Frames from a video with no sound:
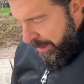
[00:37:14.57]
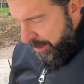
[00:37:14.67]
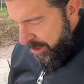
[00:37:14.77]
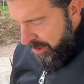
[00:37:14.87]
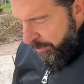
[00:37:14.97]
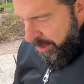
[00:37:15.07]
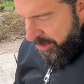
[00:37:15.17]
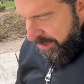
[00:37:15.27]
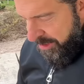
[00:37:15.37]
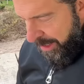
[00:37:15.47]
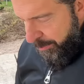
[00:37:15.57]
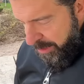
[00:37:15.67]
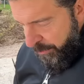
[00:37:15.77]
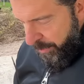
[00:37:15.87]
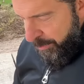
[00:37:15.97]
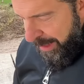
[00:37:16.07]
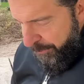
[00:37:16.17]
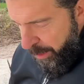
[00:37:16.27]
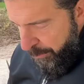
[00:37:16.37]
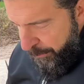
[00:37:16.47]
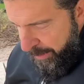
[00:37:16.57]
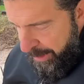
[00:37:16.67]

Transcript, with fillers: So some interesting statements from Lavrov.